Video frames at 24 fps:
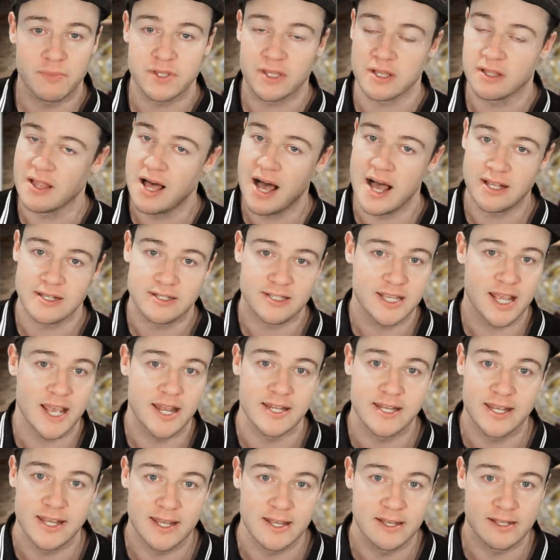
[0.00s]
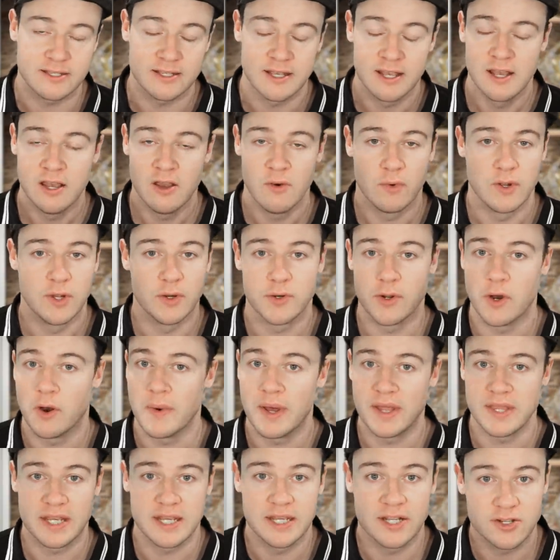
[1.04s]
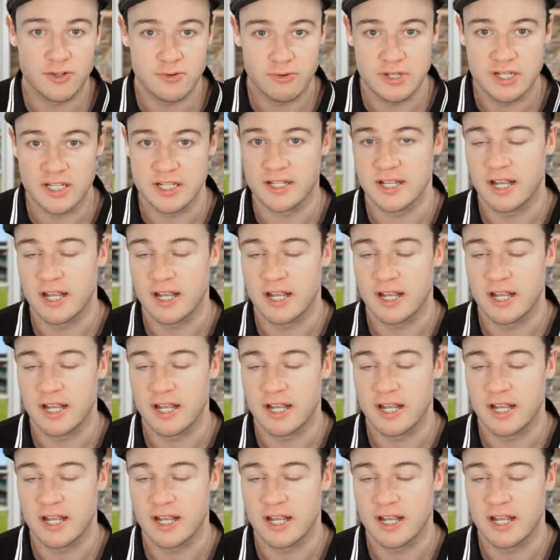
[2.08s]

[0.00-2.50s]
but the last ten years, we all know about the injuries.